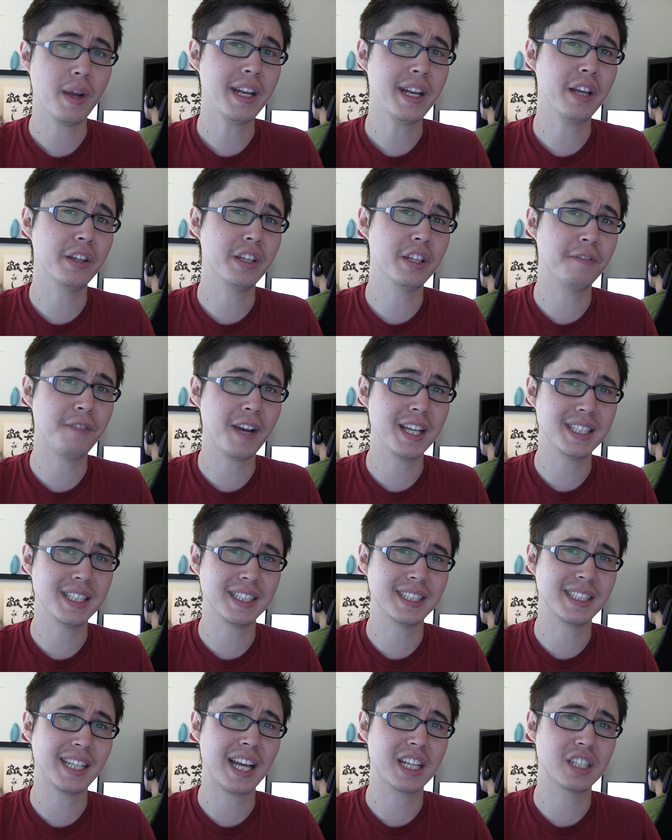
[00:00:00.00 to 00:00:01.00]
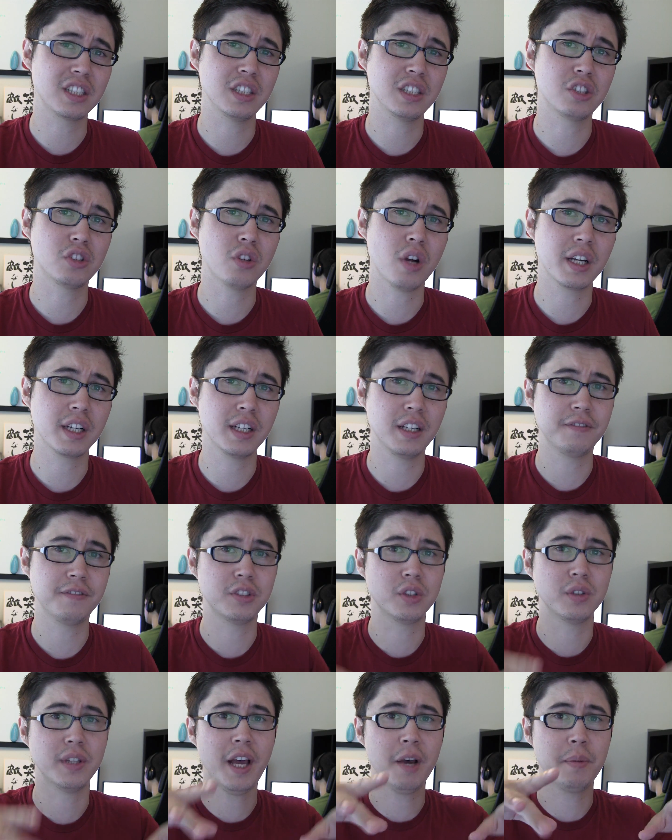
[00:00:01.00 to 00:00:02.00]
Right now the device isn't actually strong enough
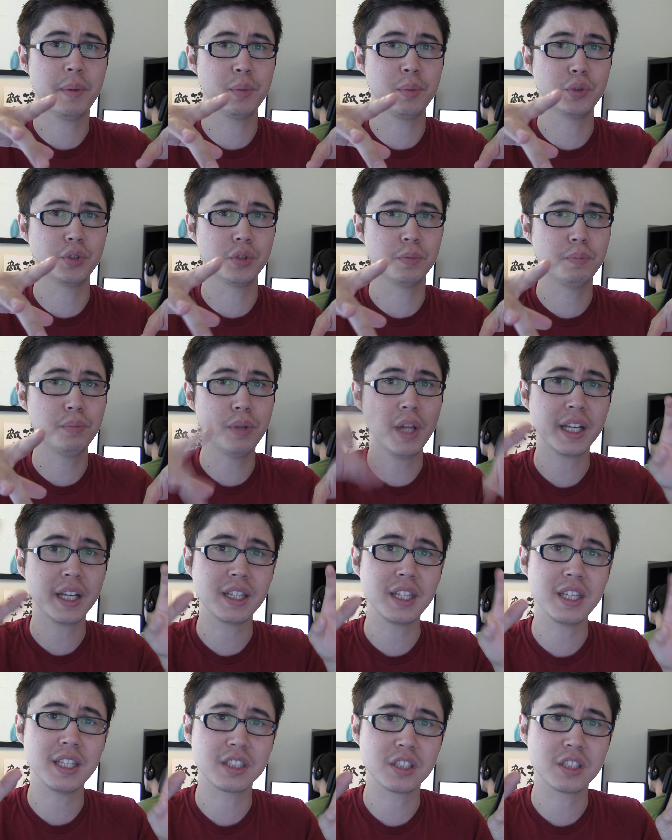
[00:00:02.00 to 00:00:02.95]
to allow people to pluck the